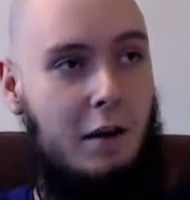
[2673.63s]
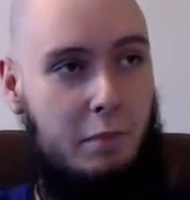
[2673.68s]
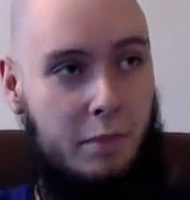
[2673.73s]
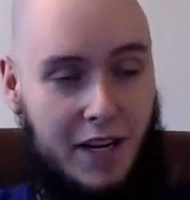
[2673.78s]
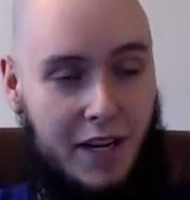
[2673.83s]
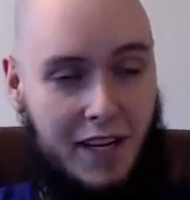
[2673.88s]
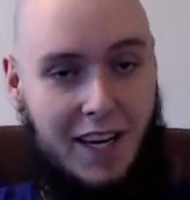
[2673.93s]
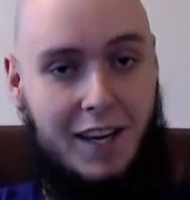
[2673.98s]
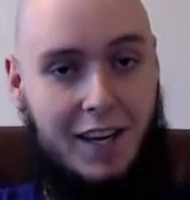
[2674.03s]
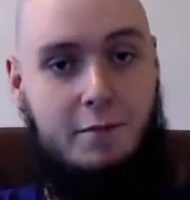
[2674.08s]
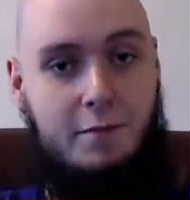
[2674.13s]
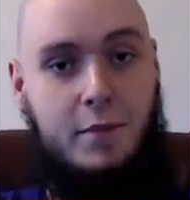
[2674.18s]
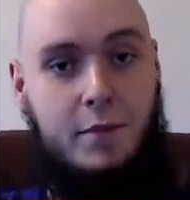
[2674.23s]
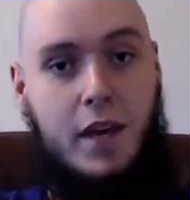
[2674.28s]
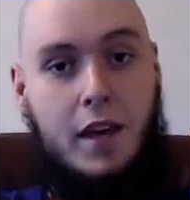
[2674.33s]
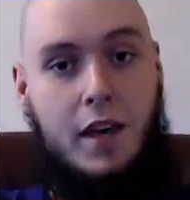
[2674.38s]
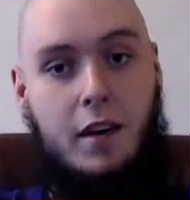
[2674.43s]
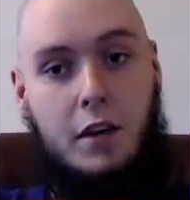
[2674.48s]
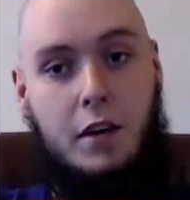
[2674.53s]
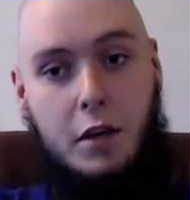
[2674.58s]
But again,
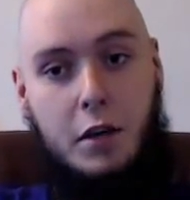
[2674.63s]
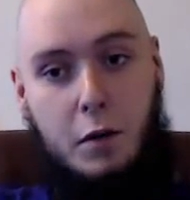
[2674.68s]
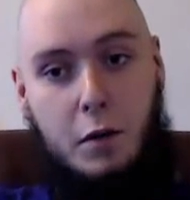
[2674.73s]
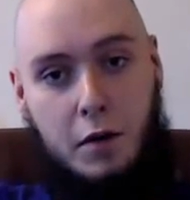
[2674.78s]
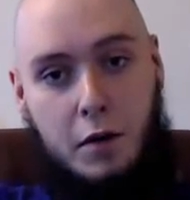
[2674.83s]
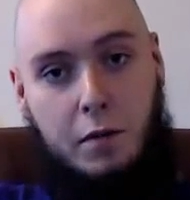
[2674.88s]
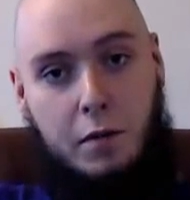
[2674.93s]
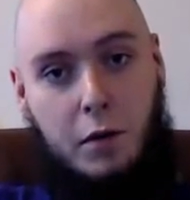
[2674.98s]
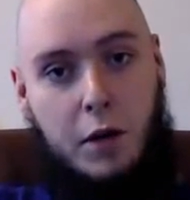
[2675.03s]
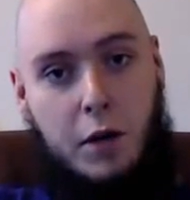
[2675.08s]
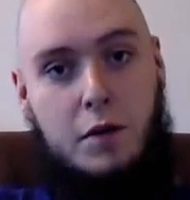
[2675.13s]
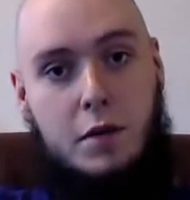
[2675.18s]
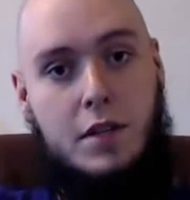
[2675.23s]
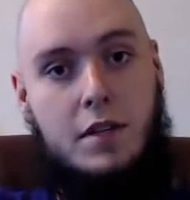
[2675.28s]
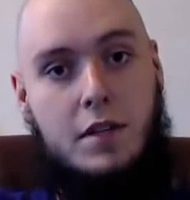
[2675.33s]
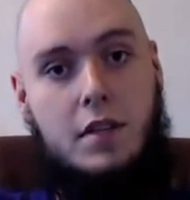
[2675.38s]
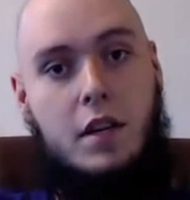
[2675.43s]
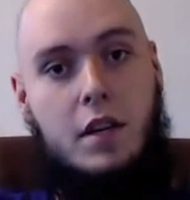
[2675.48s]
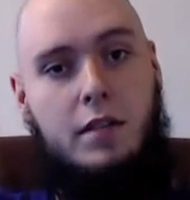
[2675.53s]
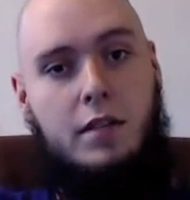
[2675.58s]
if we're
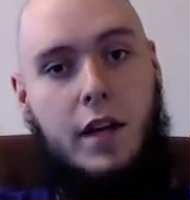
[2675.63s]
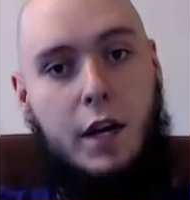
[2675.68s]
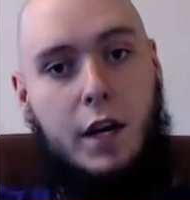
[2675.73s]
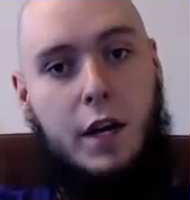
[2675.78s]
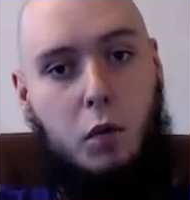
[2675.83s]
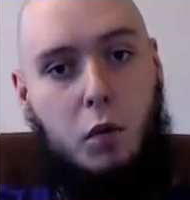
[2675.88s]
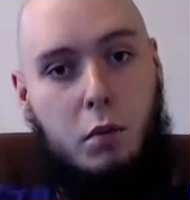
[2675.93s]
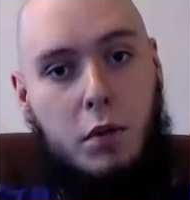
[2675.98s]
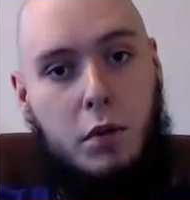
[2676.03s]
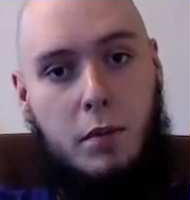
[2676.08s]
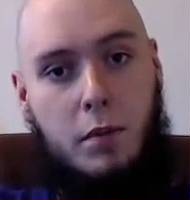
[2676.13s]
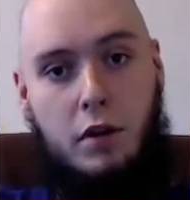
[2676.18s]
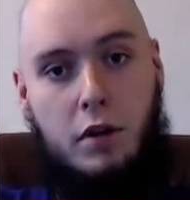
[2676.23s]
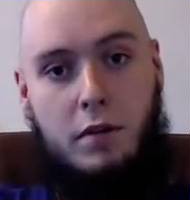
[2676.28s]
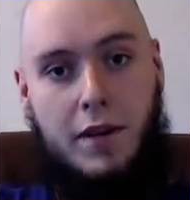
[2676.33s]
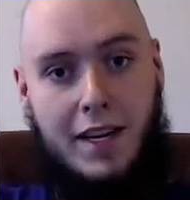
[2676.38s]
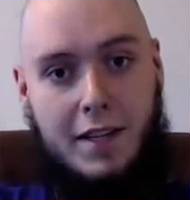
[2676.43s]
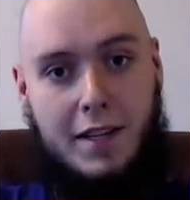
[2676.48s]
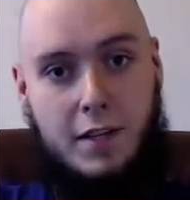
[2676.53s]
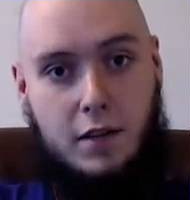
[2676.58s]
using stuff like ruminant milk
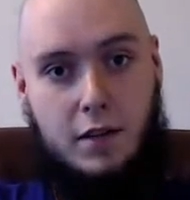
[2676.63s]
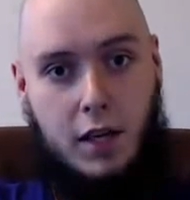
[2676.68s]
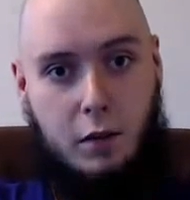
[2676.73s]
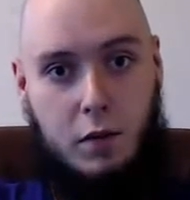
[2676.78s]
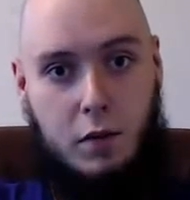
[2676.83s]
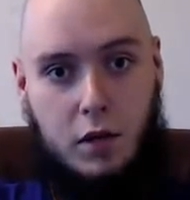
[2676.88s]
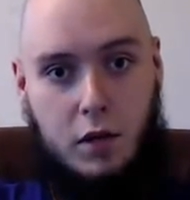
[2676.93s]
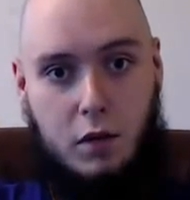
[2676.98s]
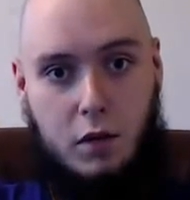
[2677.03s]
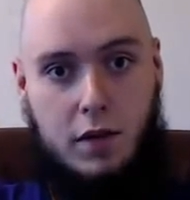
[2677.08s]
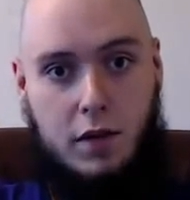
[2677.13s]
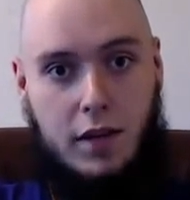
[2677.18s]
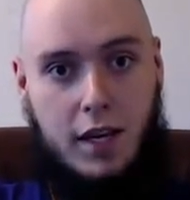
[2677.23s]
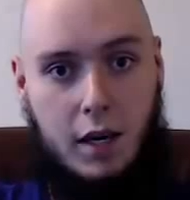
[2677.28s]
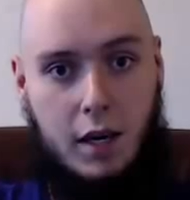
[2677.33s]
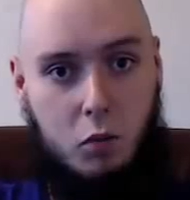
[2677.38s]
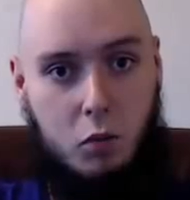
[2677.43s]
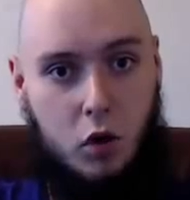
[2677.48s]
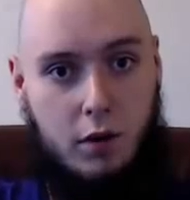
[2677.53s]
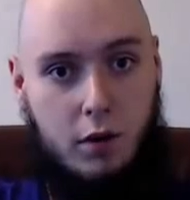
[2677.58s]
fats, like we do with
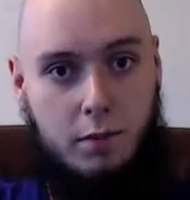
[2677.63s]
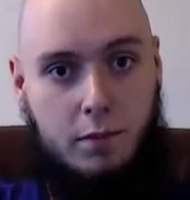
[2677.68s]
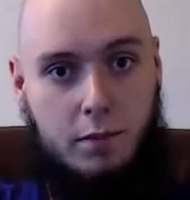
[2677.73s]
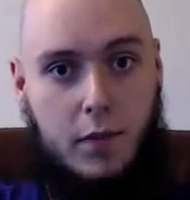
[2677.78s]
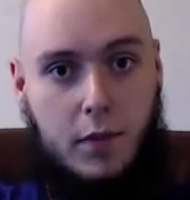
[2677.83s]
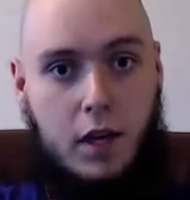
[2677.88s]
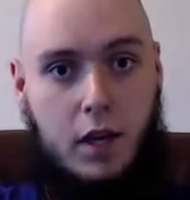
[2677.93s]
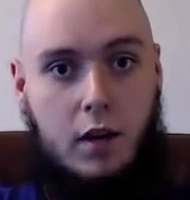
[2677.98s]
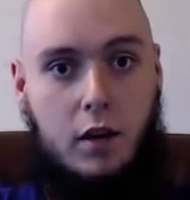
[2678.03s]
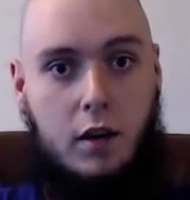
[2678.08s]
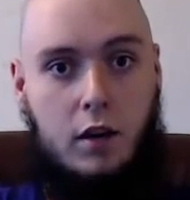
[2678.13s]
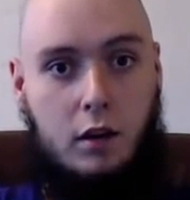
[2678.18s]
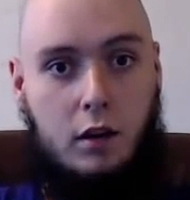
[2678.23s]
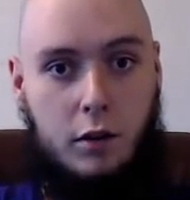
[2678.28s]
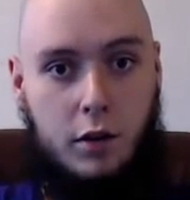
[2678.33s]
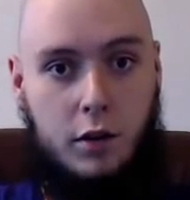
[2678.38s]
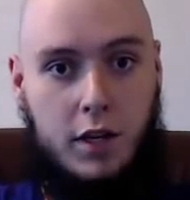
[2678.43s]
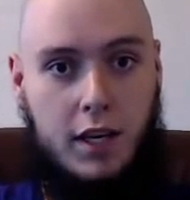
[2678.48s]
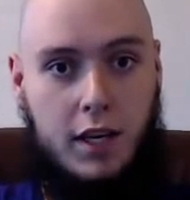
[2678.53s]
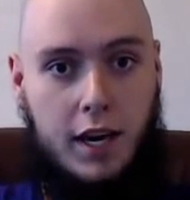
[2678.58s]
EM1, you're
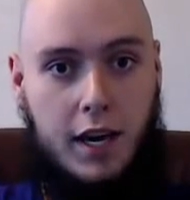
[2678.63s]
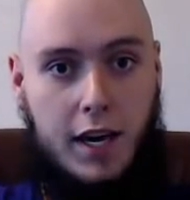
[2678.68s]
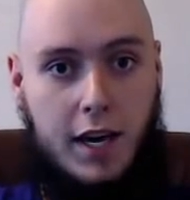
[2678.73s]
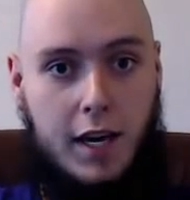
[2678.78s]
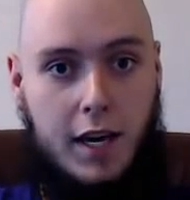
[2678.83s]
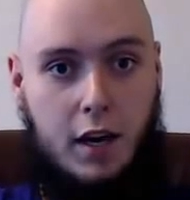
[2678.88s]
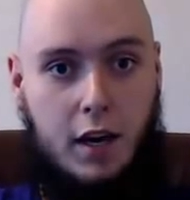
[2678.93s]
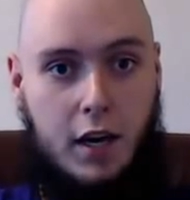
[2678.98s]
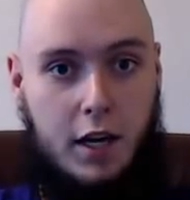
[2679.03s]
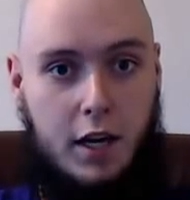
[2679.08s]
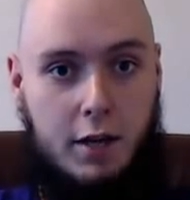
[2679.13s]
looking at